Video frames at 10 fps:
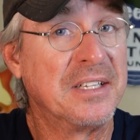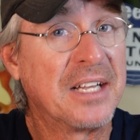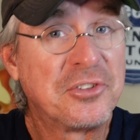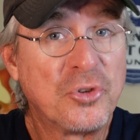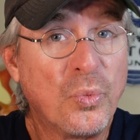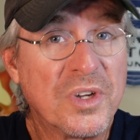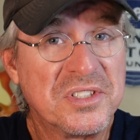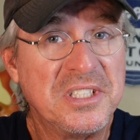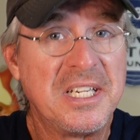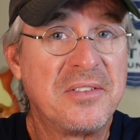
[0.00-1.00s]
Not that there
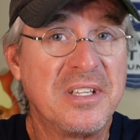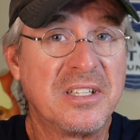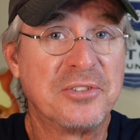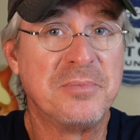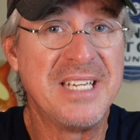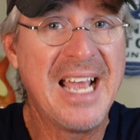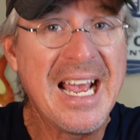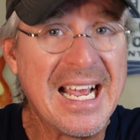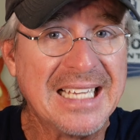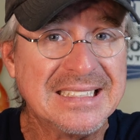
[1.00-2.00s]
wasn't anything there to be
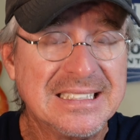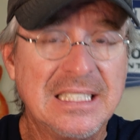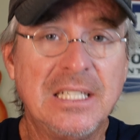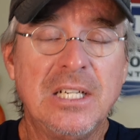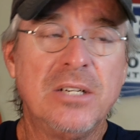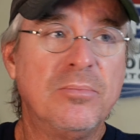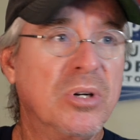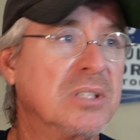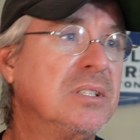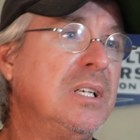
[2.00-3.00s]
had,
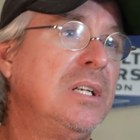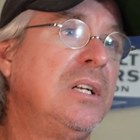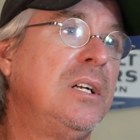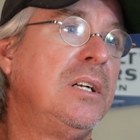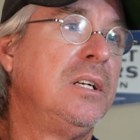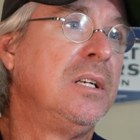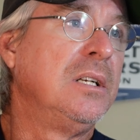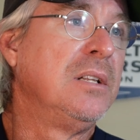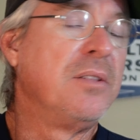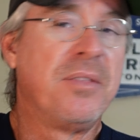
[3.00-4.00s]
but
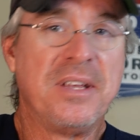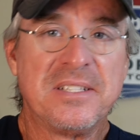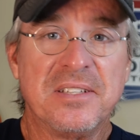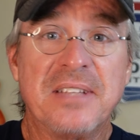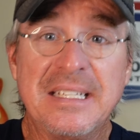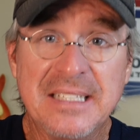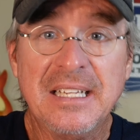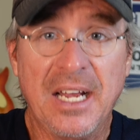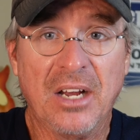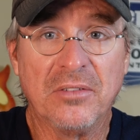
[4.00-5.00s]
the things that they did
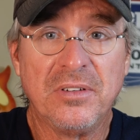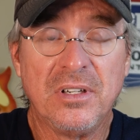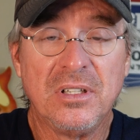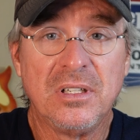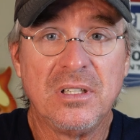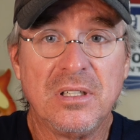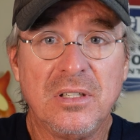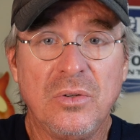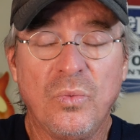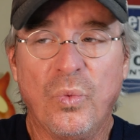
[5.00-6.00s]
have
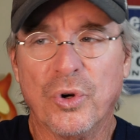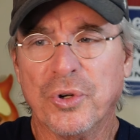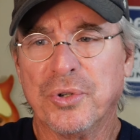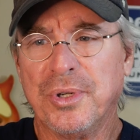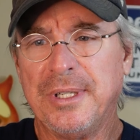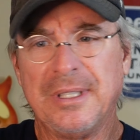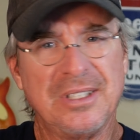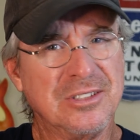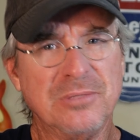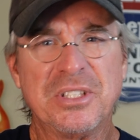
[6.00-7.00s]
were
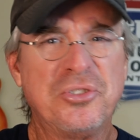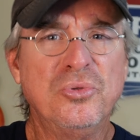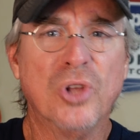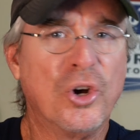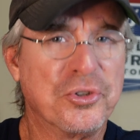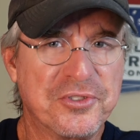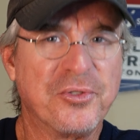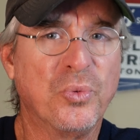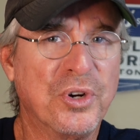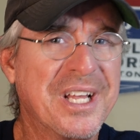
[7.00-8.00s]
a little bit too large
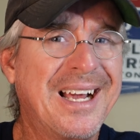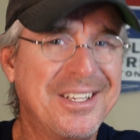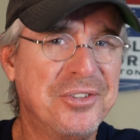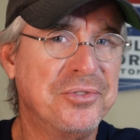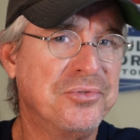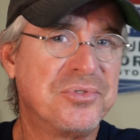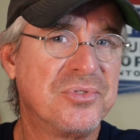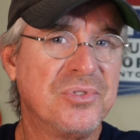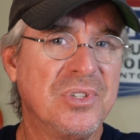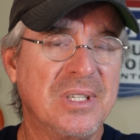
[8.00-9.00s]
for what I
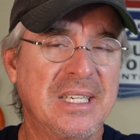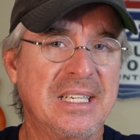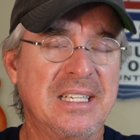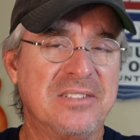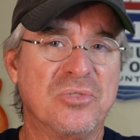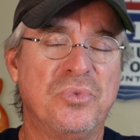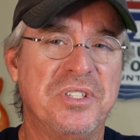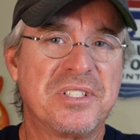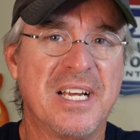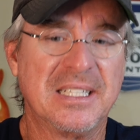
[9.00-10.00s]
use. And so we
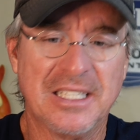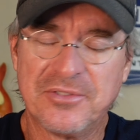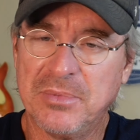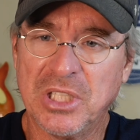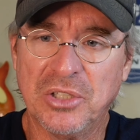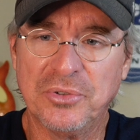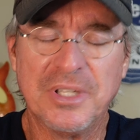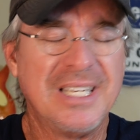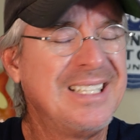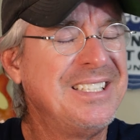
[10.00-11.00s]
just kind of left them
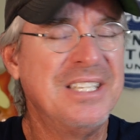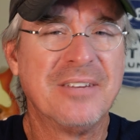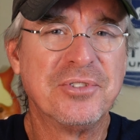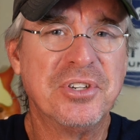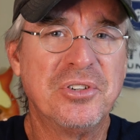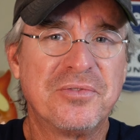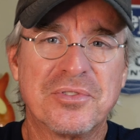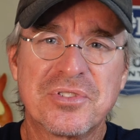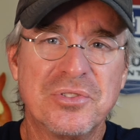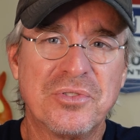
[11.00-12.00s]
alone. You never know if they're
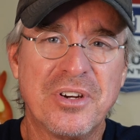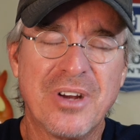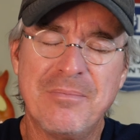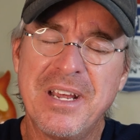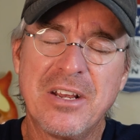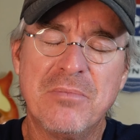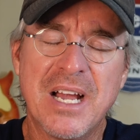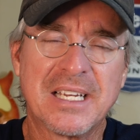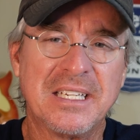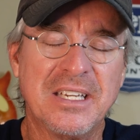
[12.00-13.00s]
still there. I may go
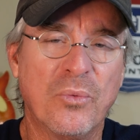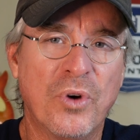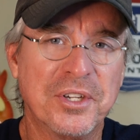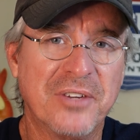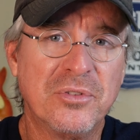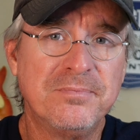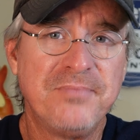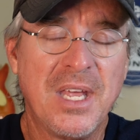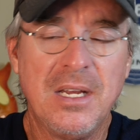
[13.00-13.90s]
back and get one of them.